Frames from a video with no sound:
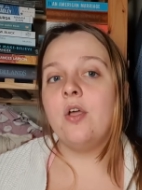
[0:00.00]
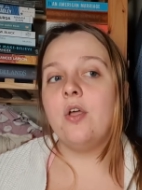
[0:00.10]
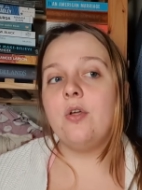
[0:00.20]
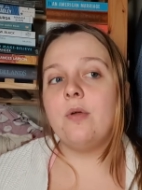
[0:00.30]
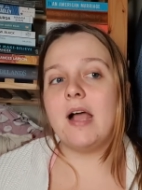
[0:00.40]

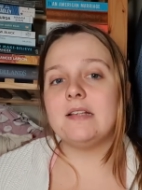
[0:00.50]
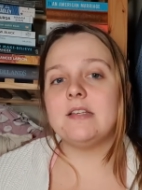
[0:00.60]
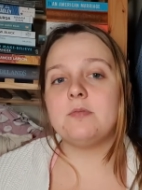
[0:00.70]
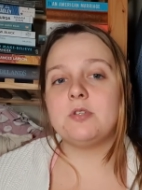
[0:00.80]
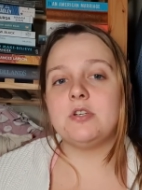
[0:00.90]
who has
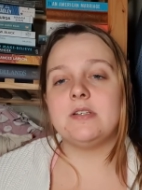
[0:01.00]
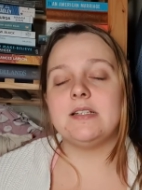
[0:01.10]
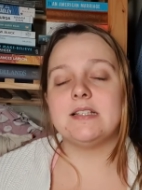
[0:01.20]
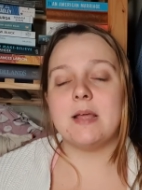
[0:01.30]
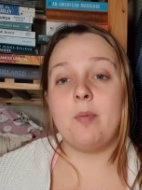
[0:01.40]
the opportunity
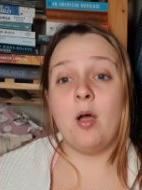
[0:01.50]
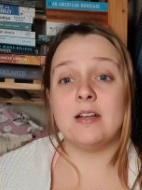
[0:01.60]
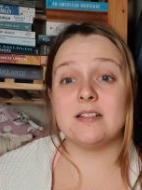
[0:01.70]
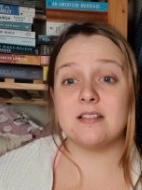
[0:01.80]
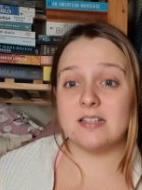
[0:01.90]
to take part in a
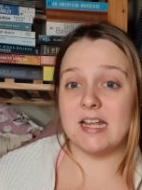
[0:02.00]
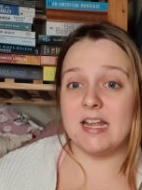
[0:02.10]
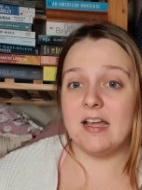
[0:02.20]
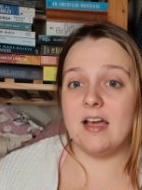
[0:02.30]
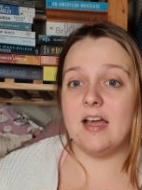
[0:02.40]

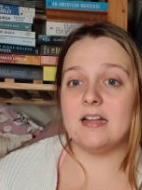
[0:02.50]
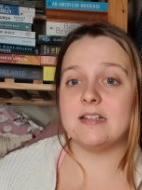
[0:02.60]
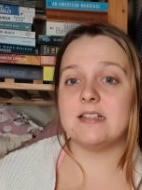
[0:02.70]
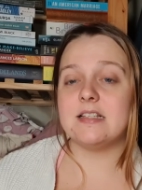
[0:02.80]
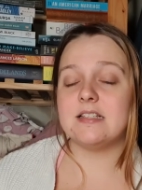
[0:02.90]
study. And
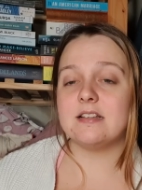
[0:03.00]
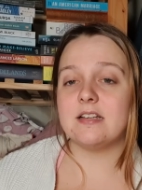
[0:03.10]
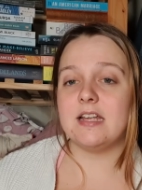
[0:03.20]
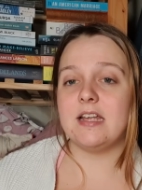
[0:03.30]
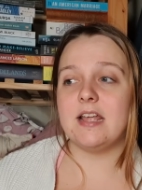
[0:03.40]
this
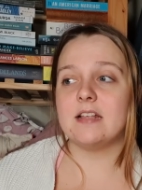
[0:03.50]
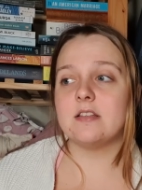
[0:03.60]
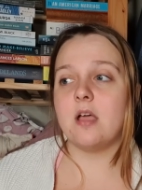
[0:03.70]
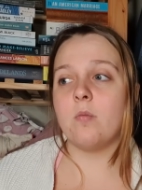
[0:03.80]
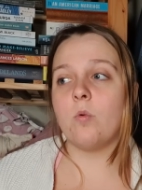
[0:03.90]
study gets
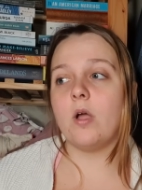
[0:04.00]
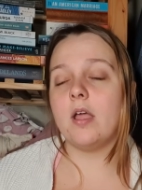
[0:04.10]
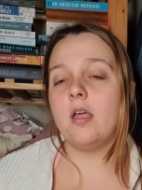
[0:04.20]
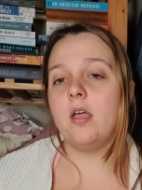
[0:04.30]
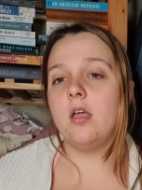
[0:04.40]
um, quite
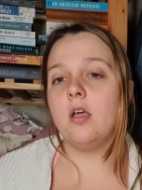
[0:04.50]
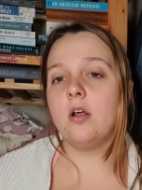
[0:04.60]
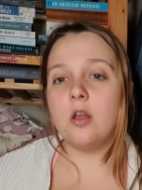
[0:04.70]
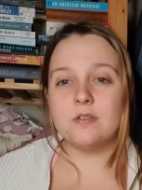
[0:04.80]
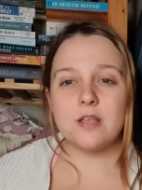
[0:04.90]

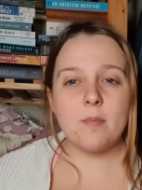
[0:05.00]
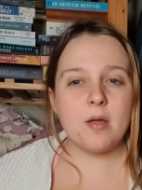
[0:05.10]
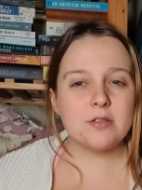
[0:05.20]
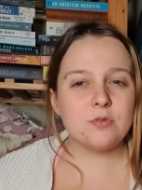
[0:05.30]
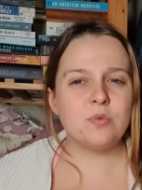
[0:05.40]
close and
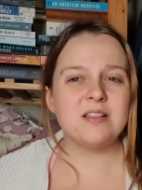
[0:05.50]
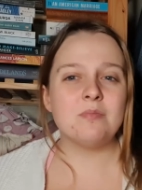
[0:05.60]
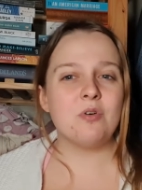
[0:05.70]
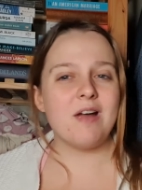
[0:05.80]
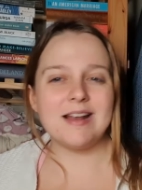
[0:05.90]
personal with
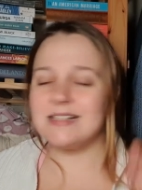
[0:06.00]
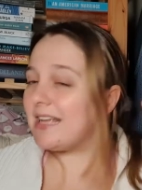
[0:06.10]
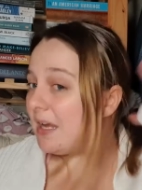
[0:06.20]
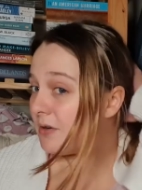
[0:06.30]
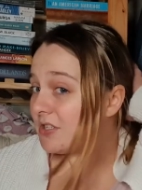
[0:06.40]

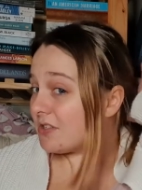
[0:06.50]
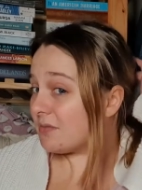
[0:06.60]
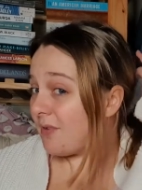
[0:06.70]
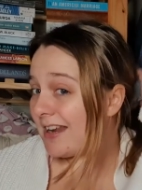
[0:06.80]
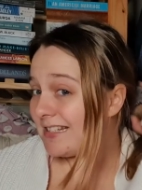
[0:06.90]
morality, questions of
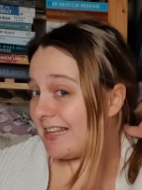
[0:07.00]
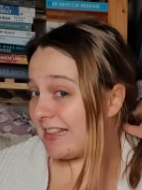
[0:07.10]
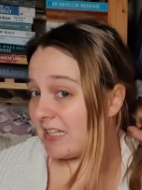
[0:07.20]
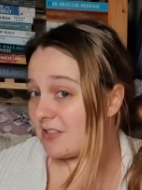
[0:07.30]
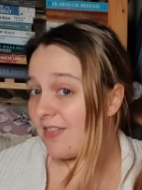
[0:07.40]
morality, and
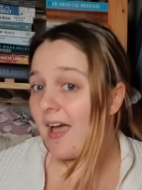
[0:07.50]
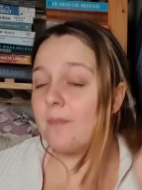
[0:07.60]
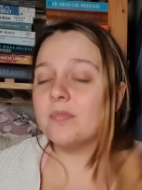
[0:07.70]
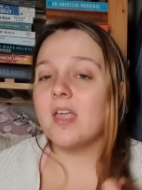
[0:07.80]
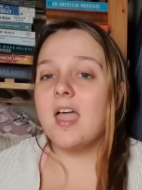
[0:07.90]
things like that.
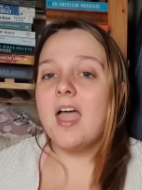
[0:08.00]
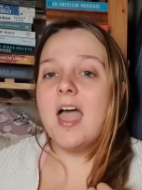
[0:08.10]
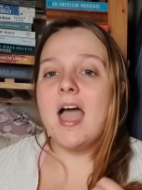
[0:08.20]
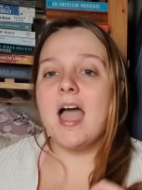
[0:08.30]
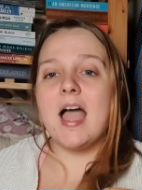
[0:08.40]

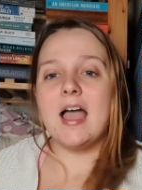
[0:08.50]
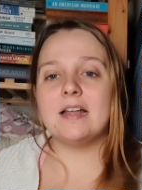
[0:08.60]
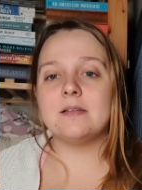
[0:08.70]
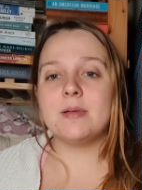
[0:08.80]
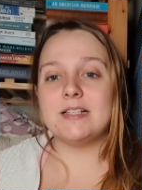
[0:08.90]

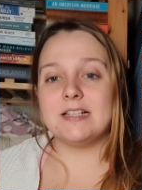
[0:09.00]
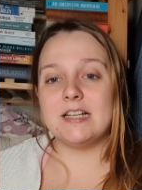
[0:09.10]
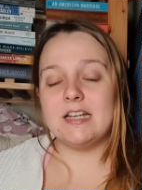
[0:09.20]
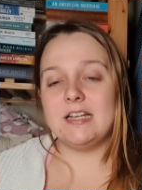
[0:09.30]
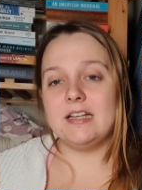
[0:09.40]
And
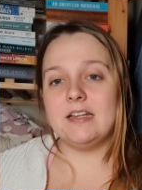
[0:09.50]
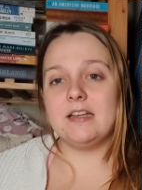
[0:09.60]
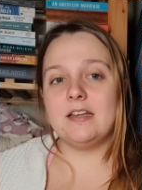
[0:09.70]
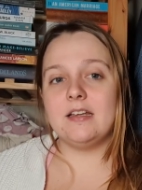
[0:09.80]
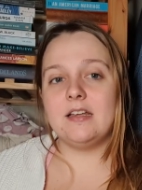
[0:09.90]
basically,
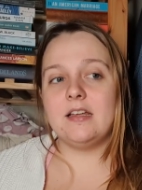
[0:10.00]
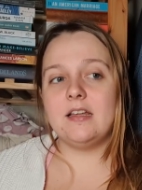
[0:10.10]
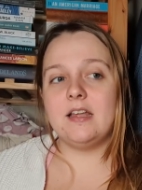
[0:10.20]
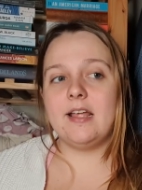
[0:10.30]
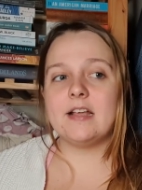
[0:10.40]

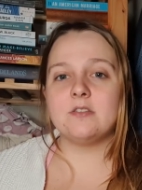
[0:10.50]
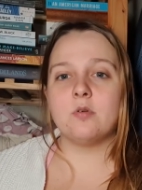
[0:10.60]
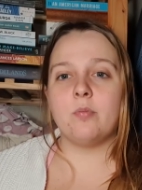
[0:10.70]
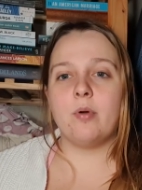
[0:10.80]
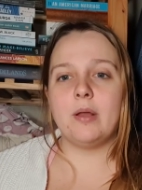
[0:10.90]
it gets to
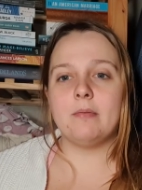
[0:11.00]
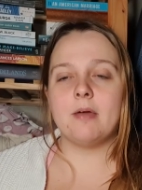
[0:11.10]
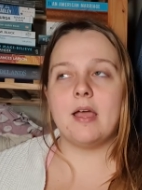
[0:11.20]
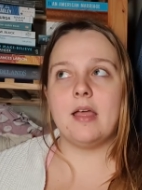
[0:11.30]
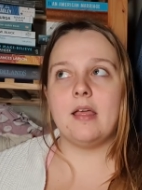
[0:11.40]
a point
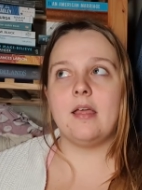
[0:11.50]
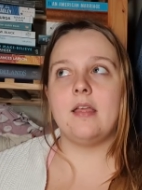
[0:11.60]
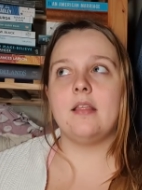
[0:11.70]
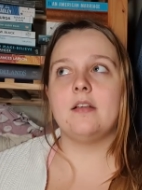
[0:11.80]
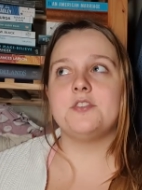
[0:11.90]
where
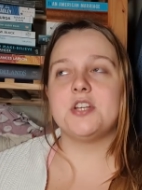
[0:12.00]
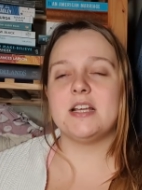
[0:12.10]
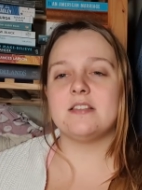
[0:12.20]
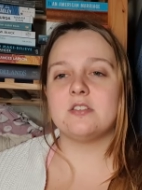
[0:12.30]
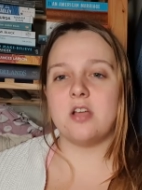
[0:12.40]
she
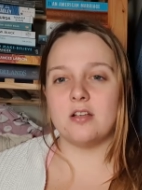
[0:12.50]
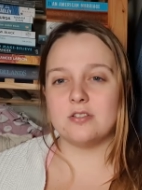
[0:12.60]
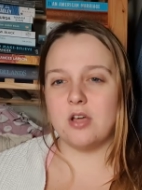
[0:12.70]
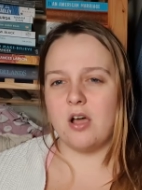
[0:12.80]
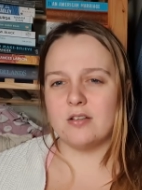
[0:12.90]
gets to start
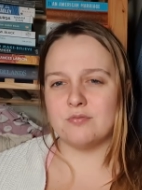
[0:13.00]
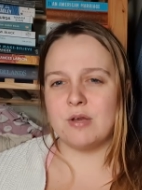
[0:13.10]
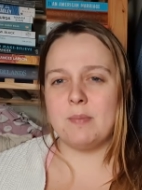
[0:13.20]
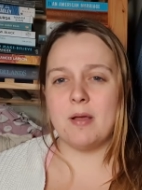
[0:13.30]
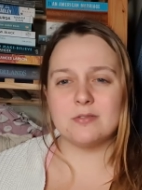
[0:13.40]
to ask
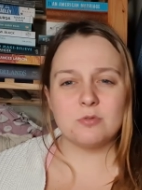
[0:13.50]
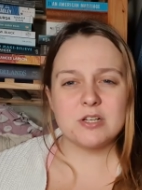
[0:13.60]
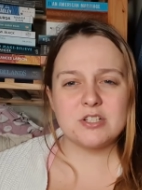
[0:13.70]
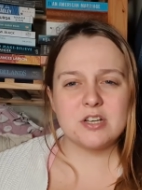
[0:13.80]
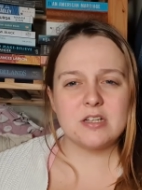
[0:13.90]
really personal
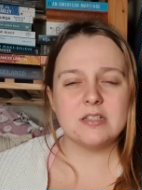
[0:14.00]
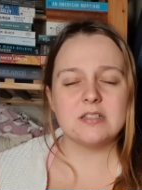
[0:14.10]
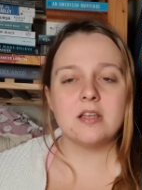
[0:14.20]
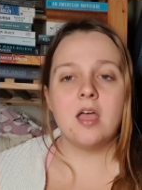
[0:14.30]
questions.